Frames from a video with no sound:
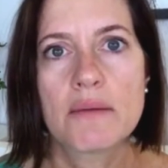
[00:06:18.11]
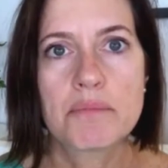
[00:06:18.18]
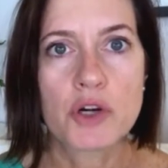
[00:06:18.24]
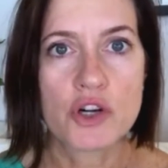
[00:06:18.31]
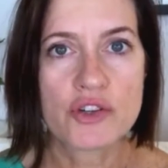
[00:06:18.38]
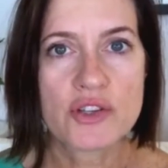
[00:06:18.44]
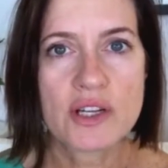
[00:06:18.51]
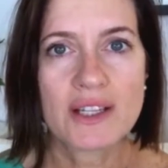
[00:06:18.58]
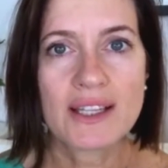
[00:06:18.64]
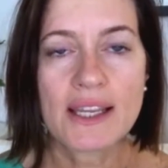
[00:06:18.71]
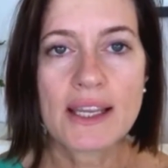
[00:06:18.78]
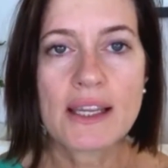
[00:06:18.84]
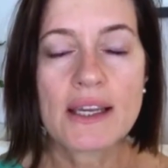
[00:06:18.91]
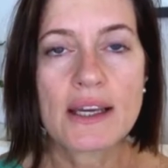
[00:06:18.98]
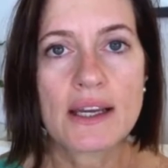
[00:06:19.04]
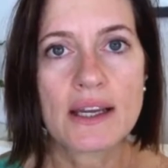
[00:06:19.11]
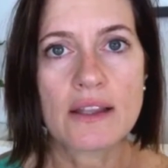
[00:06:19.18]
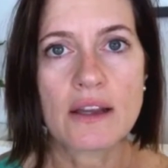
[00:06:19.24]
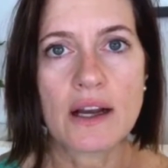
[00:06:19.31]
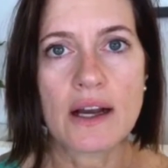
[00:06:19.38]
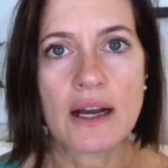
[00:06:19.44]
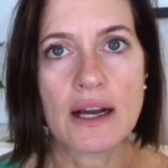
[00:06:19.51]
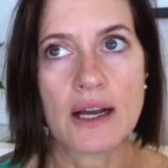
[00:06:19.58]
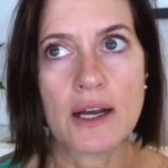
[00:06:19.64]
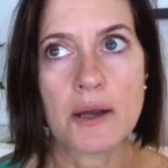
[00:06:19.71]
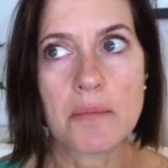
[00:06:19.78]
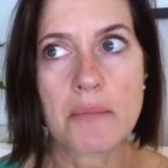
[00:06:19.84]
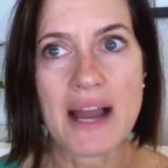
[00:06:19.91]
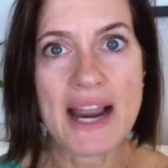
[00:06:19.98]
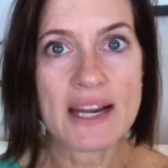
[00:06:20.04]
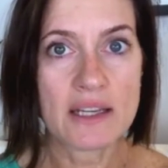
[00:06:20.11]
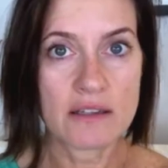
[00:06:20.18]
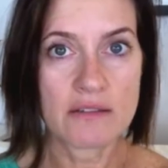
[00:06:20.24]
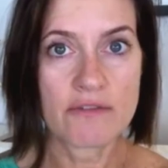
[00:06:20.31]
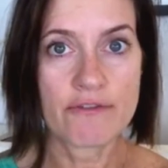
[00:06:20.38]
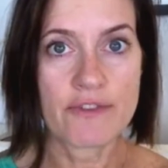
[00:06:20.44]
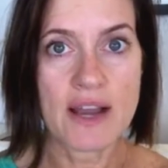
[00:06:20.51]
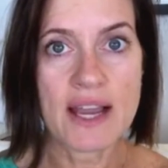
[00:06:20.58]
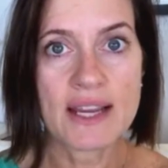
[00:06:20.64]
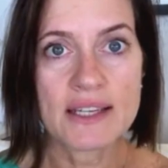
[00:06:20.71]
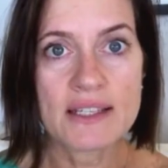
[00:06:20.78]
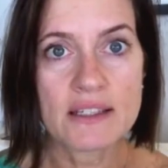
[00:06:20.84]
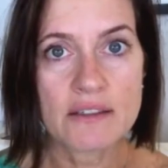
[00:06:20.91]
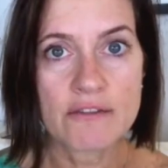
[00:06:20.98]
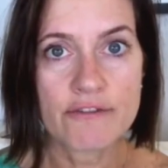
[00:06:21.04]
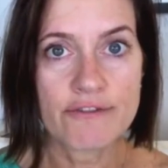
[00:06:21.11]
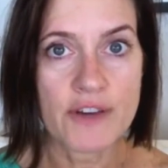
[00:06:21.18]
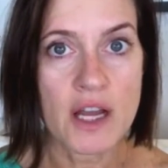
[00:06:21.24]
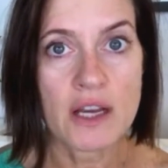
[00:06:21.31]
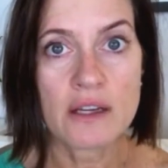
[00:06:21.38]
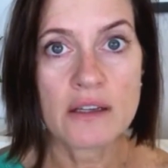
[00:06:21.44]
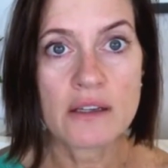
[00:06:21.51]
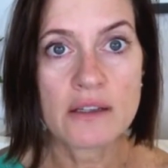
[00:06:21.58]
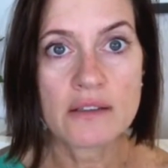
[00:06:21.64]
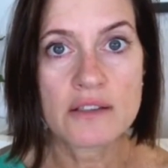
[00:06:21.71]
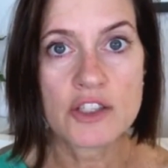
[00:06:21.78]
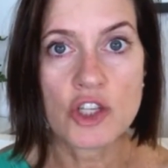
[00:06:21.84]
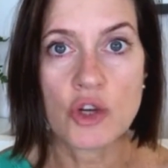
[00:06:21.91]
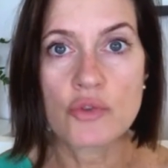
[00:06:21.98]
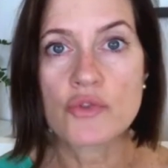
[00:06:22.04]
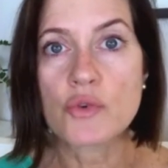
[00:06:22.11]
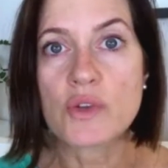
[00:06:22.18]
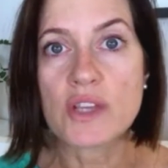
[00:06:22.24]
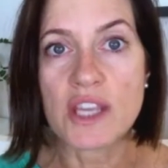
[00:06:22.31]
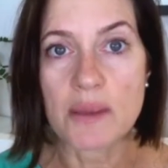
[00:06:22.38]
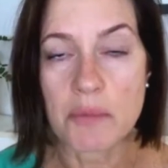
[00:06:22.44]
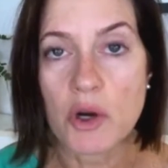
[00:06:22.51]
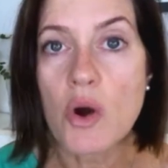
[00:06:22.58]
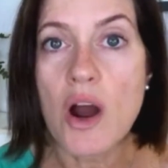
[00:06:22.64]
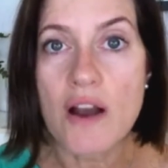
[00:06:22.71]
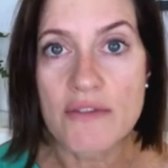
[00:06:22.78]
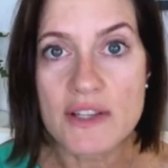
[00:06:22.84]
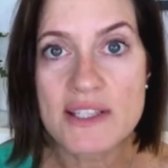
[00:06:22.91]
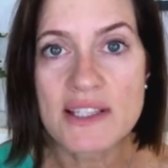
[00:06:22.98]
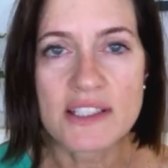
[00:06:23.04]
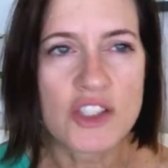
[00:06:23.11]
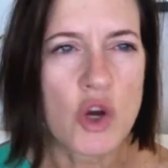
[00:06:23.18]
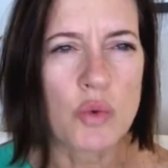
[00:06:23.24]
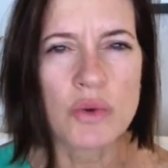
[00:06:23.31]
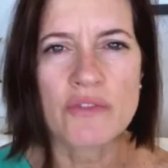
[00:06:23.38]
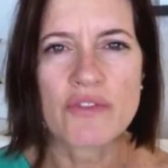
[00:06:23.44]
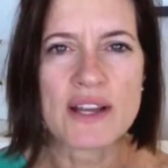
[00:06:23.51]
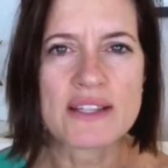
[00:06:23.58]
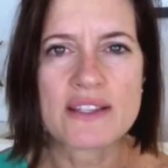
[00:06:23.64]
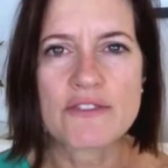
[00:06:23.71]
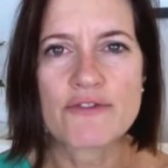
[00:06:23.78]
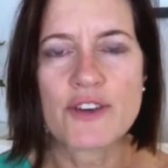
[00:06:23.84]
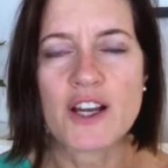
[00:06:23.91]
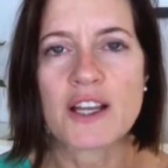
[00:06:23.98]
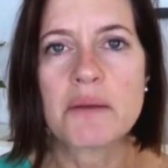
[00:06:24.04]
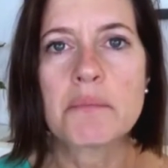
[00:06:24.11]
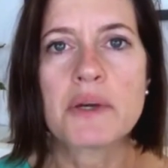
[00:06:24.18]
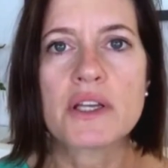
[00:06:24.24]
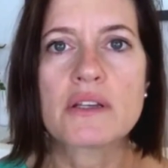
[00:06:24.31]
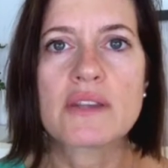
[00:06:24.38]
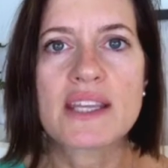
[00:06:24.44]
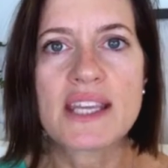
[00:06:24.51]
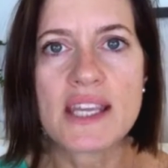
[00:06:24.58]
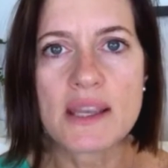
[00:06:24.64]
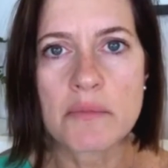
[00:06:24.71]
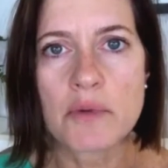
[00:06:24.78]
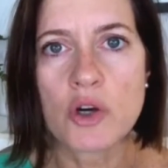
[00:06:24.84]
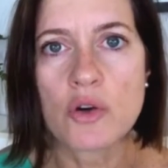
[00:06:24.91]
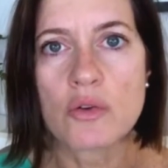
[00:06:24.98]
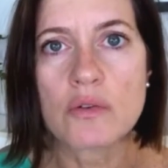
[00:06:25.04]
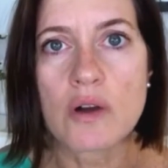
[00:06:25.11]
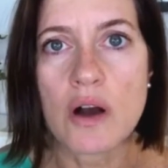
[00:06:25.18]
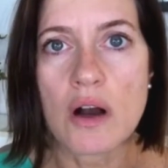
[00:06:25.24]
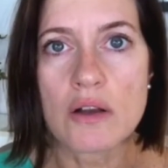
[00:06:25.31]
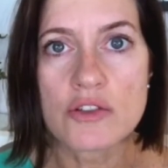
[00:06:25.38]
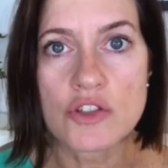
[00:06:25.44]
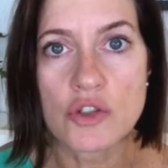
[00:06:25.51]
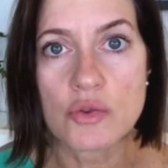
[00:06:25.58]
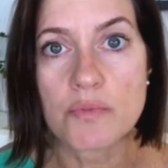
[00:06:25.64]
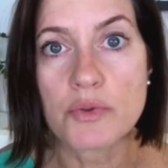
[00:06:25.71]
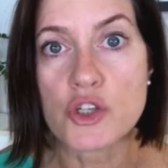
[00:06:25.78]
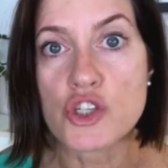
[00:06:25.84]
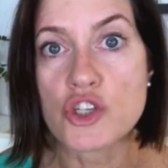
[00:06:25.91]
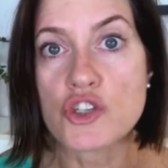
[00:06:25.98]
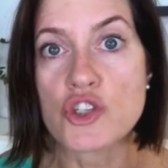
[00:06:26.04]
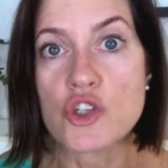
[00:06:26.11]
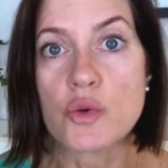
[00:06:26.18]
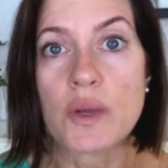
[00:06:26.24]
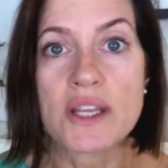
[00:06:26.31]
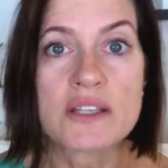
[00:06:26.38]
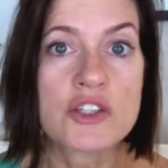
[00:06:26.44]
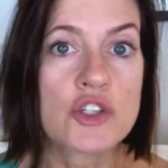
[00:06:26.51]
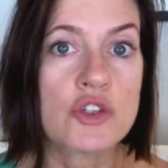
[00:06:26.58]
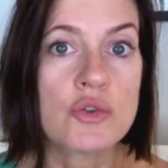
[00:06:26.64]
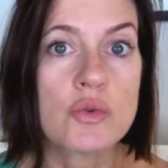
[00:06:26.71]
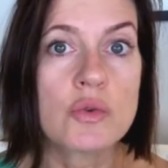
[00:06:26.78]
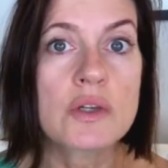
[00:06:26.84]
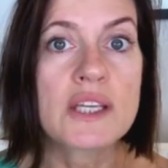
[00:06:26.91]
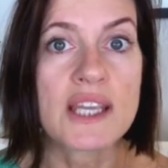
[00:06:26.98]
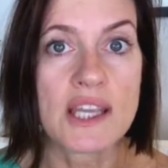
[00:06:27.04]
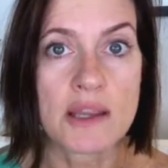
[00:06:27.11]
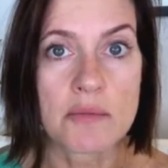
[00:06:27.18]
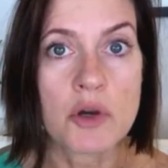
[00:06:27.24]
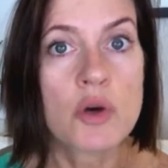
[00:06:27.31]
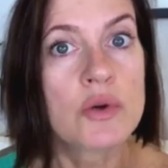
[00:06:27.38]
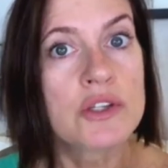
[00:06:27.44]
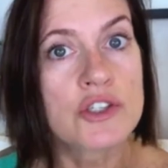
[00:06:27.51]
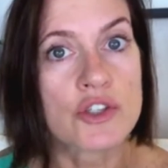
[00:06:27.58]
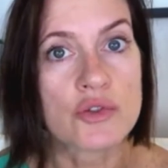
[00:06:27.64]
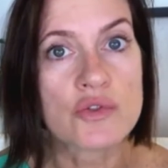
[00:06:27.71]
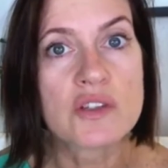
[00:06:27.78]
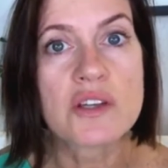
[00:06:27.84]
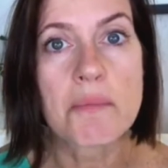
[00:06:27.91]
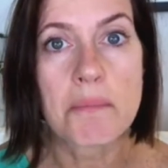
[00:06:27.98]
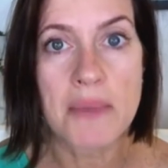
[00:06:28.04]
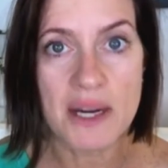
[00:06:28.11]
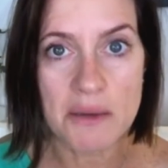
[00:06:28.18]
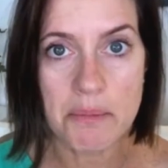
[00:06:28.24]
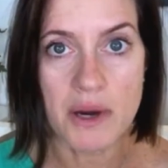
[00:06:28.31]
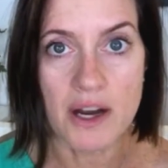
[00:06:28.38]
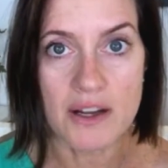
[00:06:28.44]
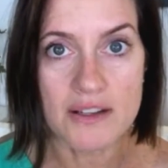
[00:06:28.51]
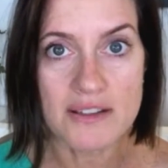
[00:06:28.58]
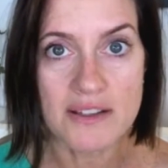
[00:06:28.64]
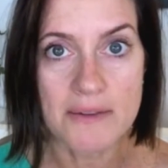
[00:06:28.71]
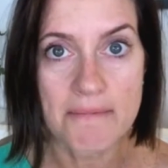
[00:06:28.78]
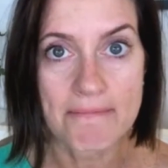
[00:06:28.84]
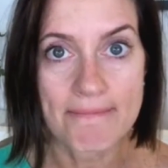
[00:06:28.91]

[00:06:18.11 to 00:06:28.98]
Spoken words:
Personally, I didn't find it fun to go through chemo. Obviously, no one finds it fun, but the chemo also pushes you into chemo-induced menopause.